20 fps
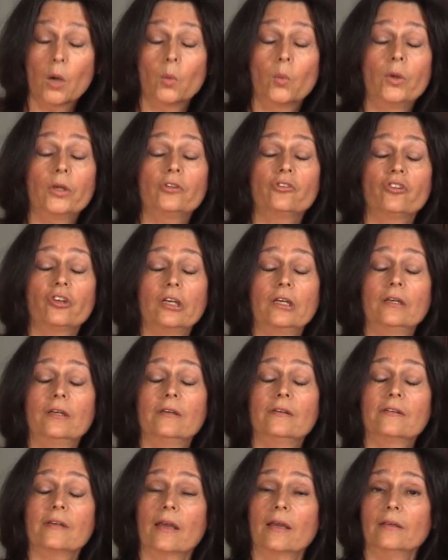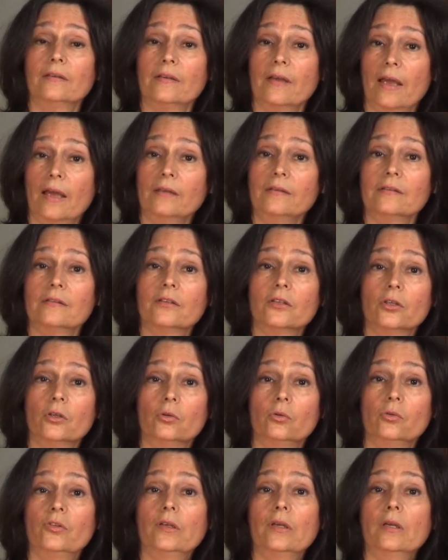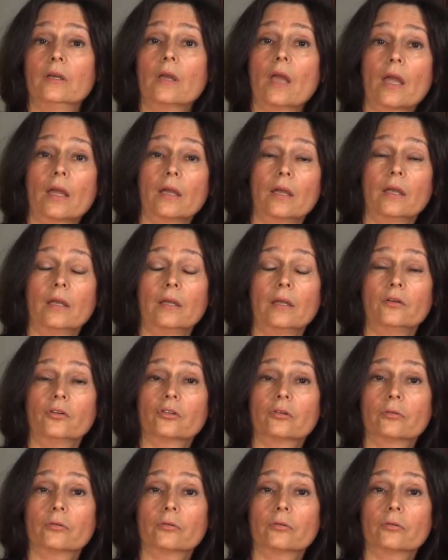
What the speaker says: which is a test using a